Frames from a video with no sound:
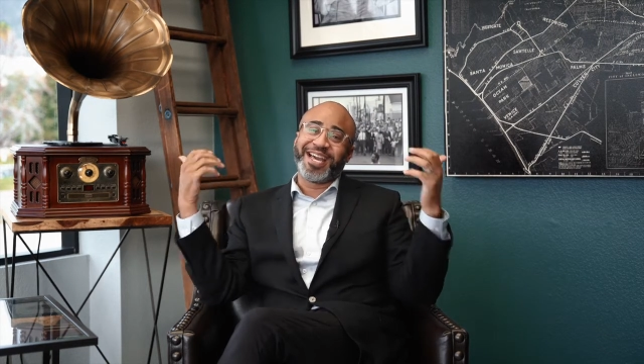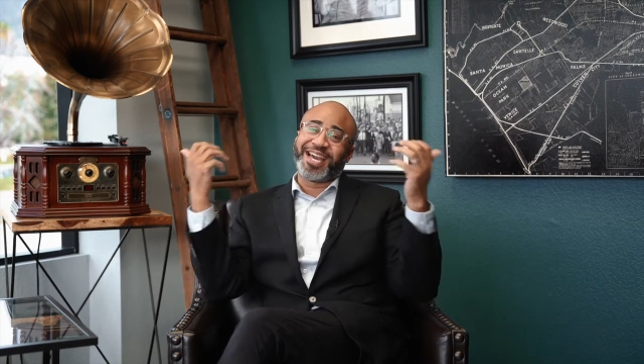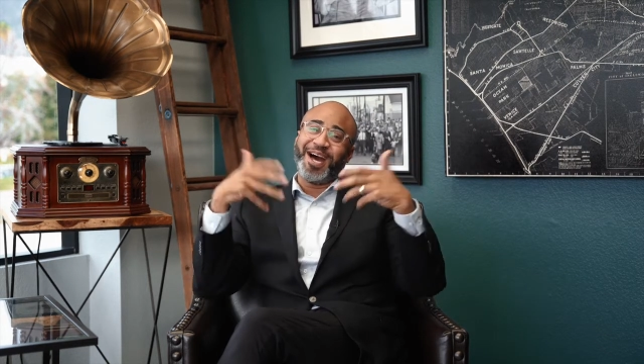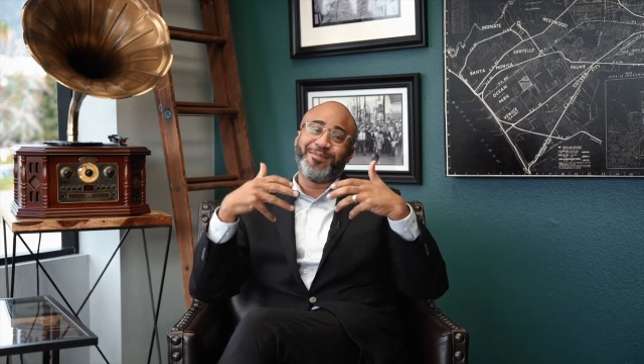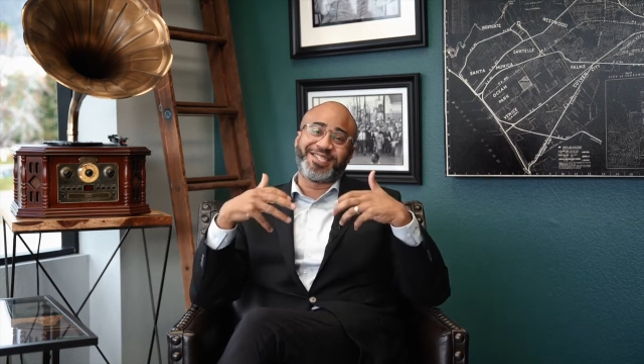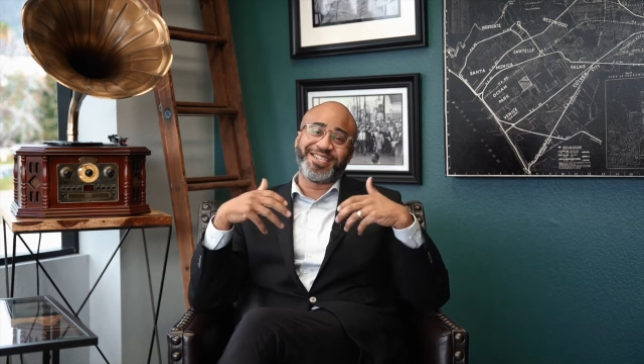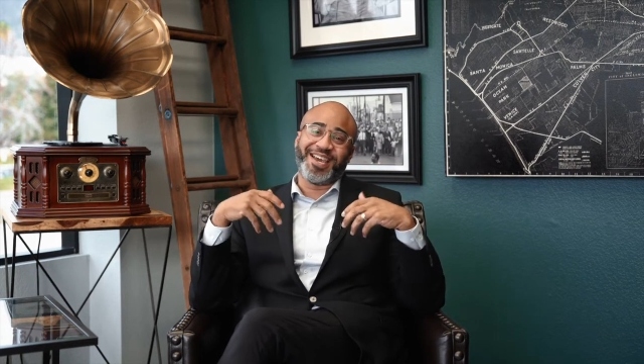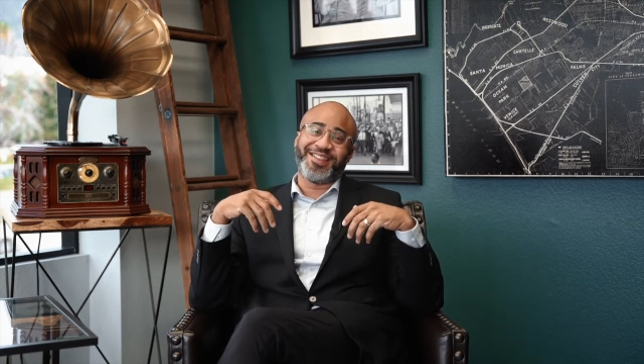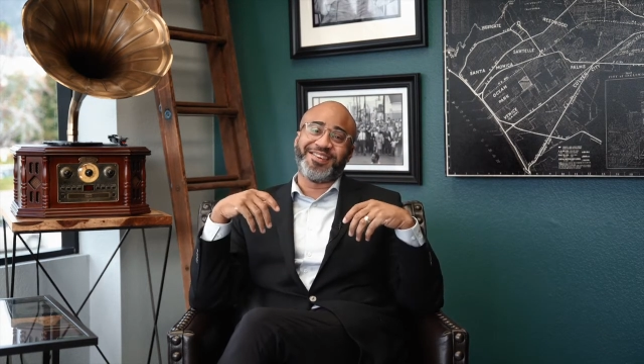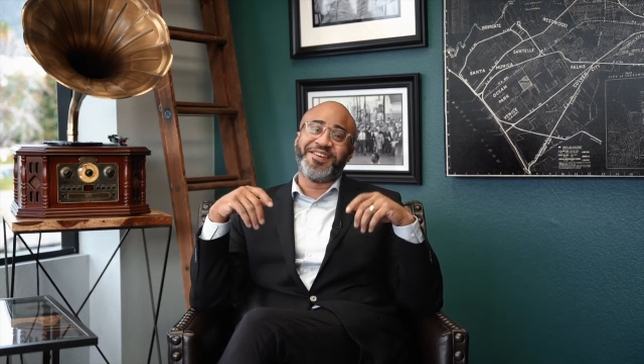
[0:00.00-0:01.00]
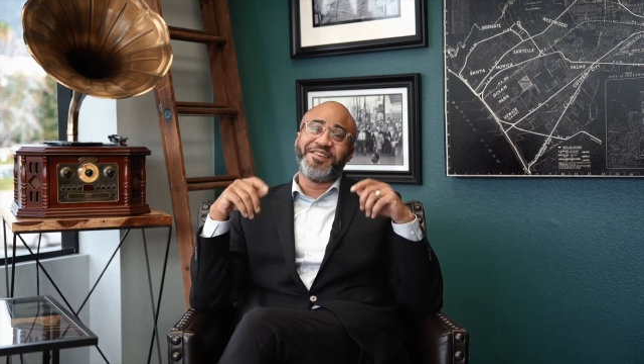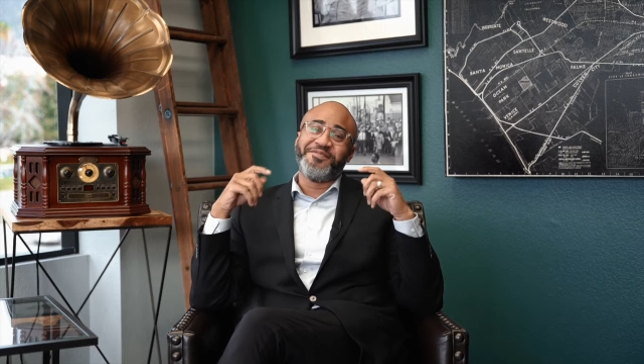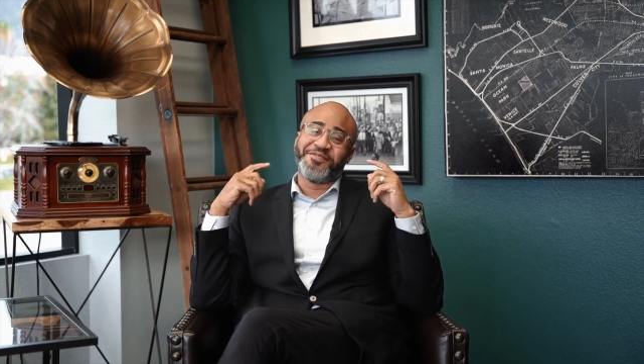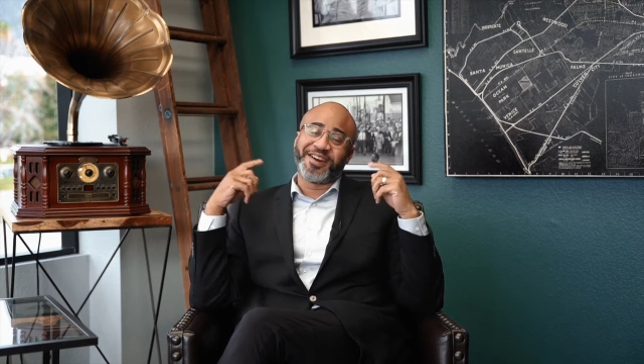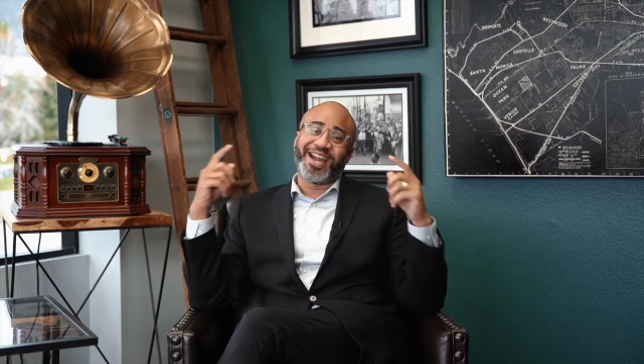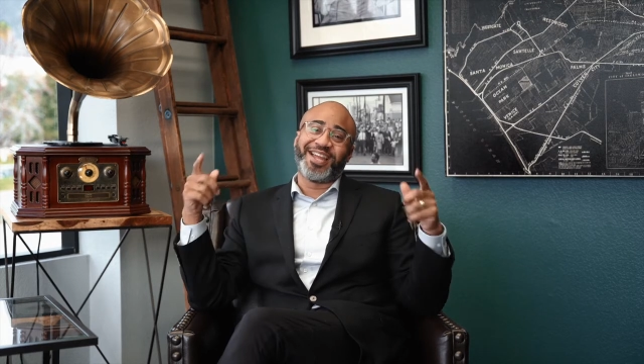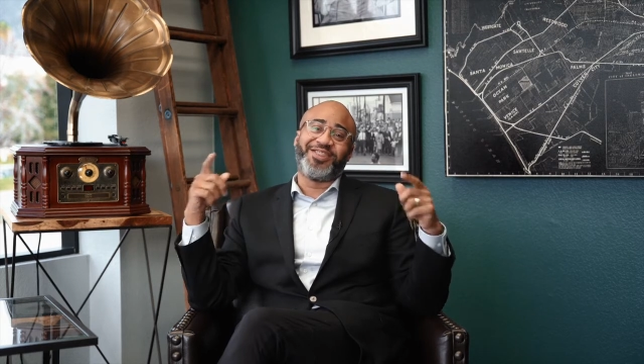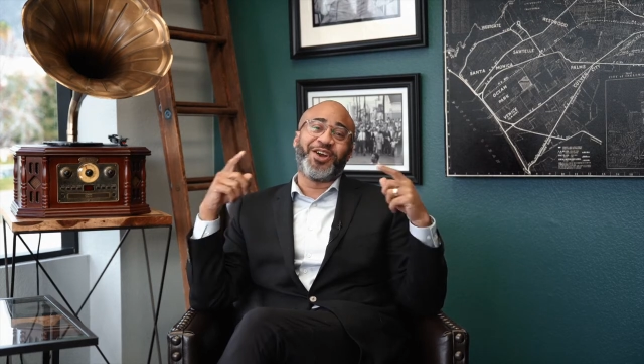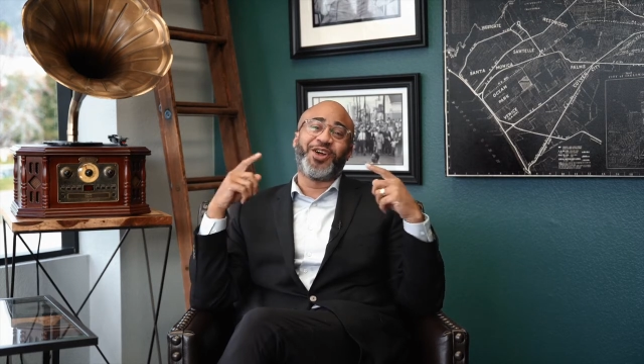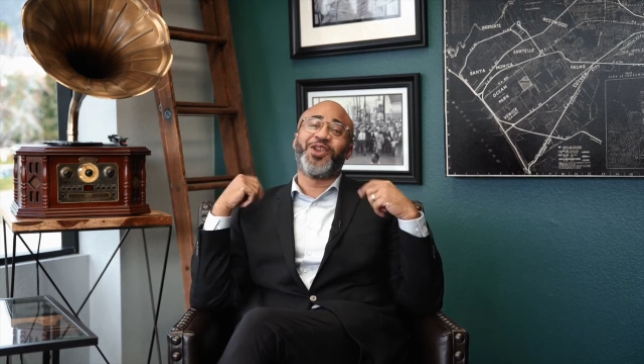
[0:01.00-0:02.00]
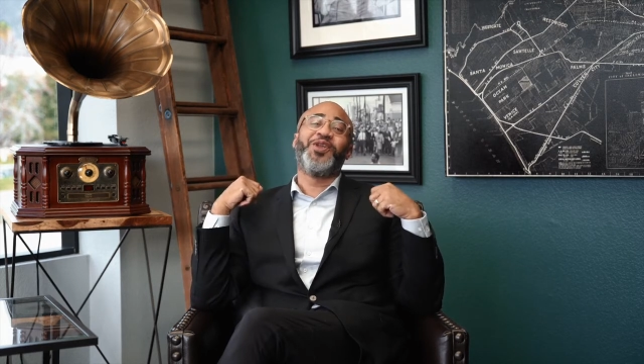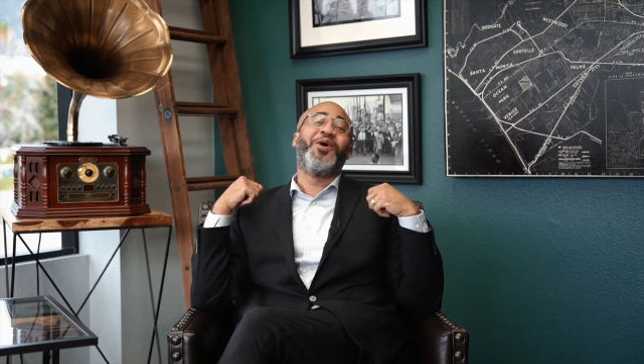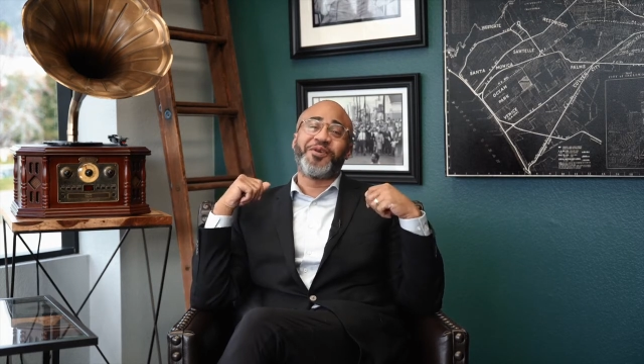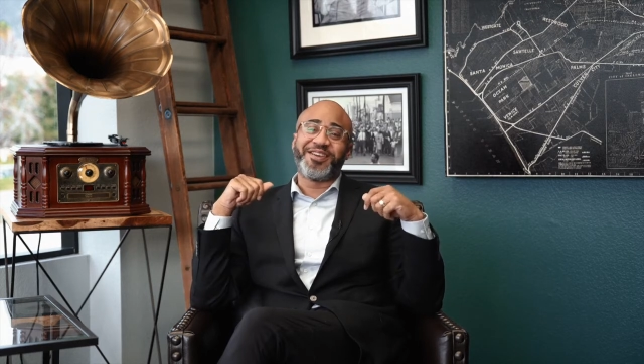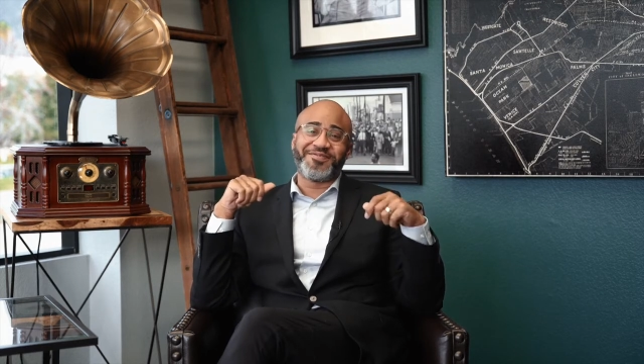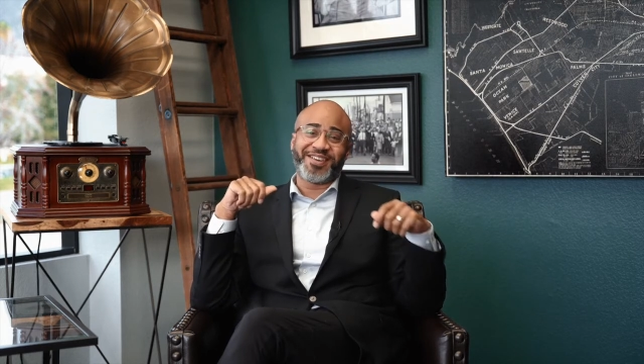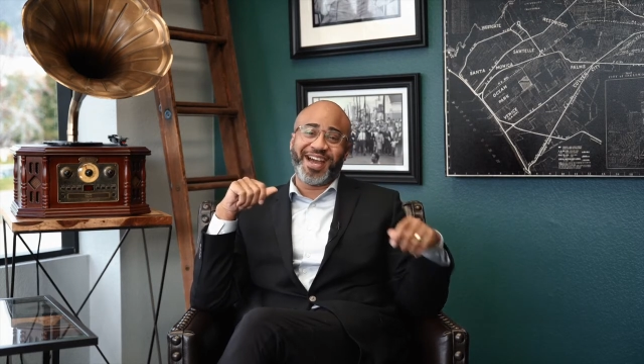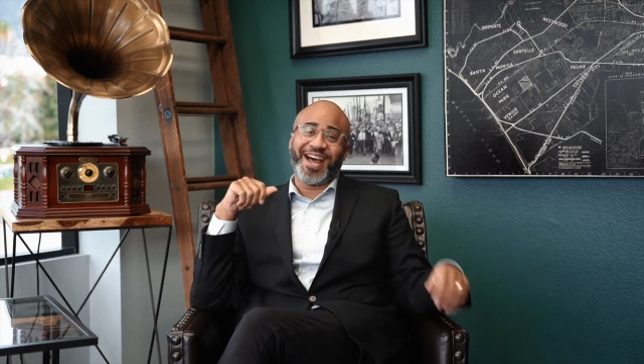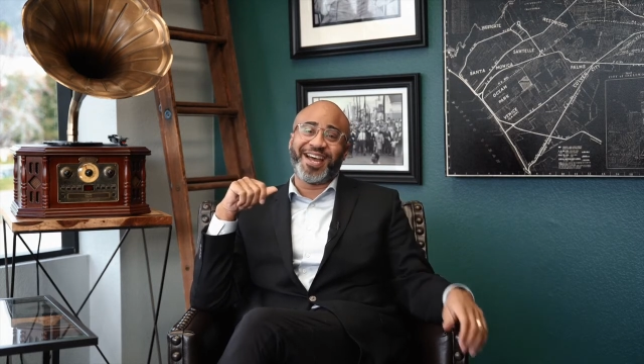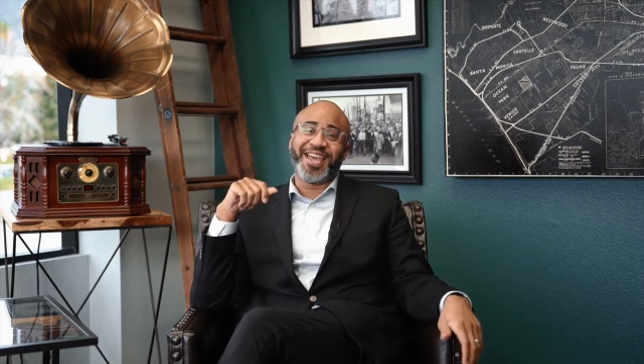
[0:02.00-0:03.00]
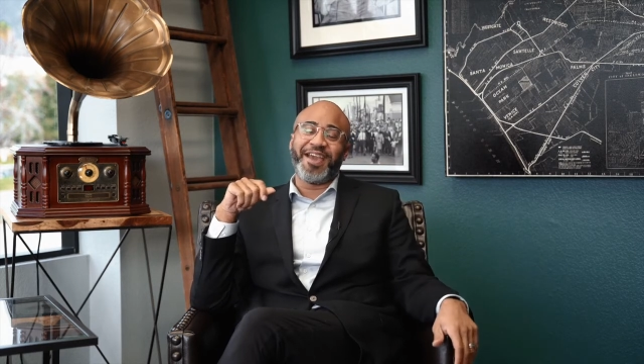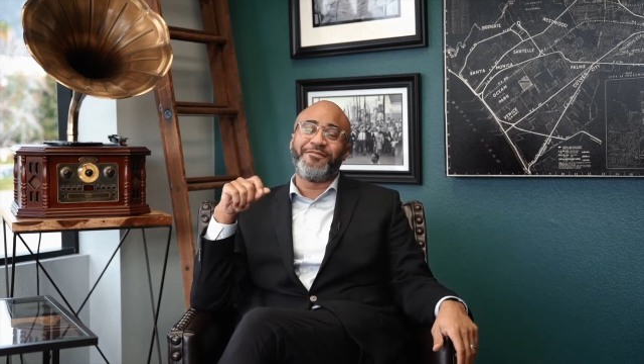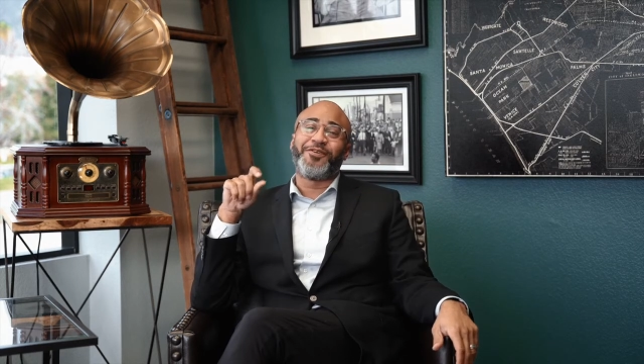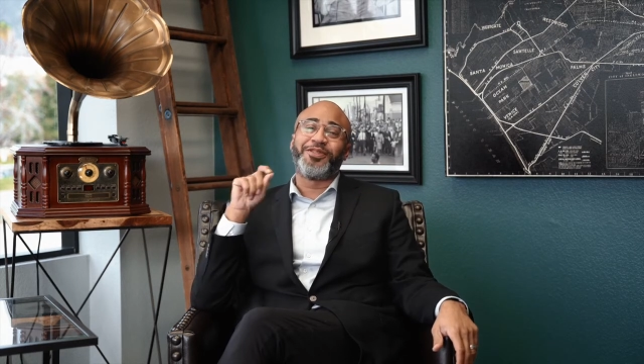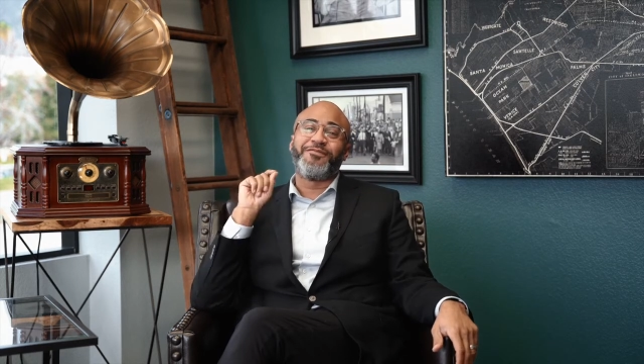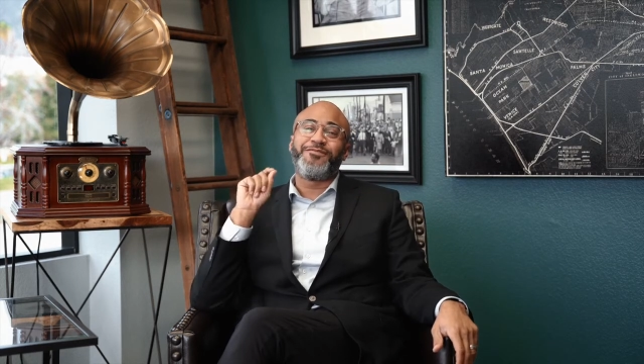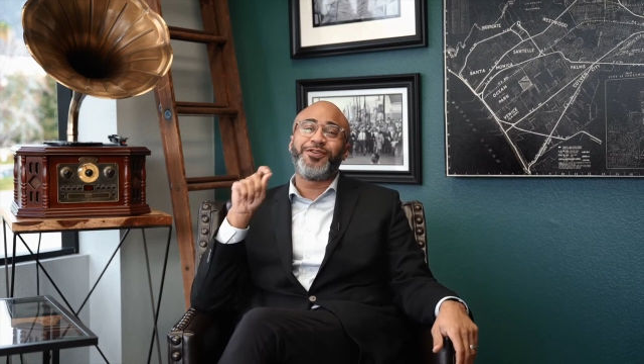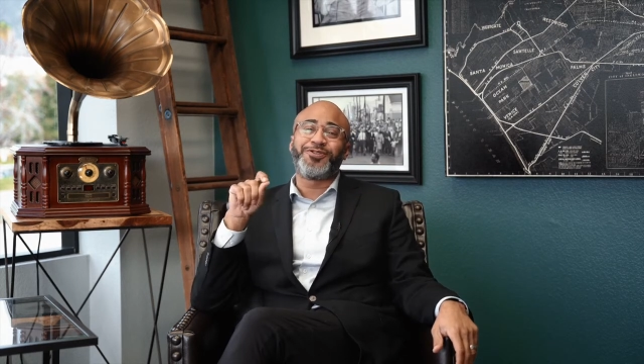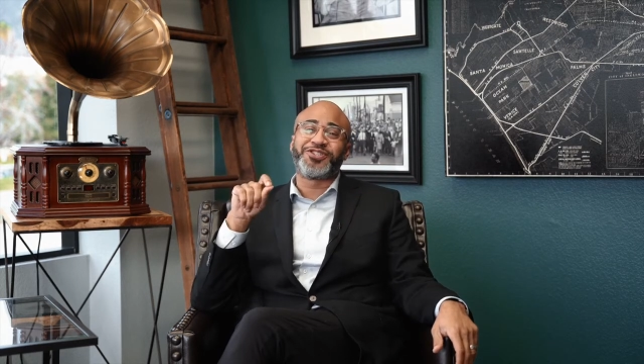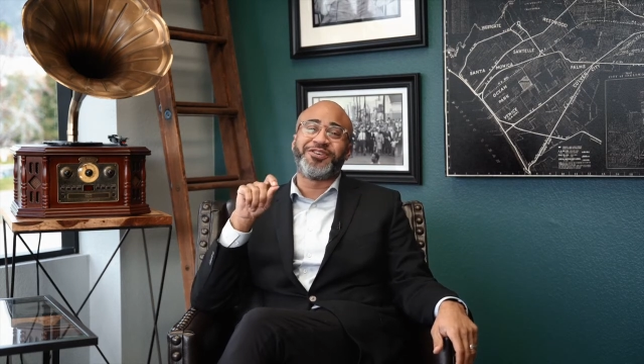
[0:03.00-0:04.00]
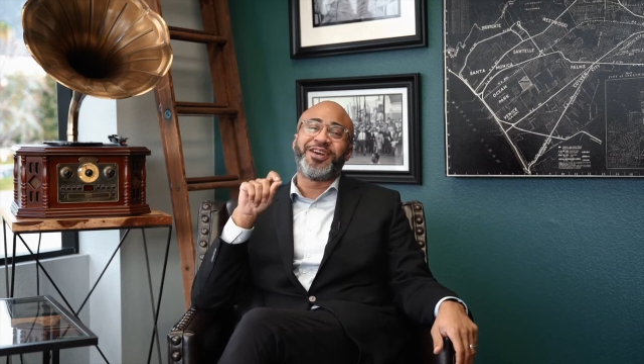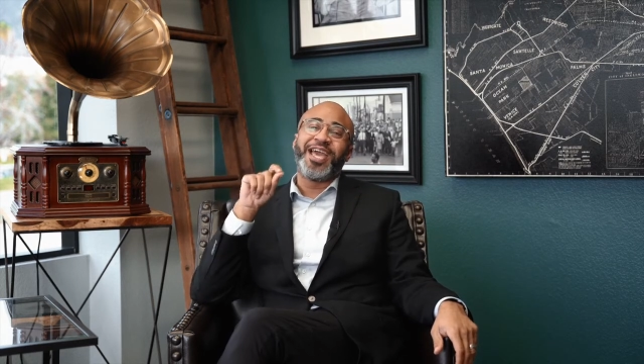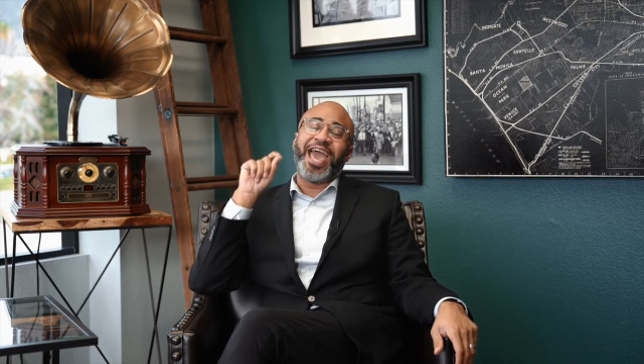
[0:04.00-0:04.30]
comes together for the glory of God and for the future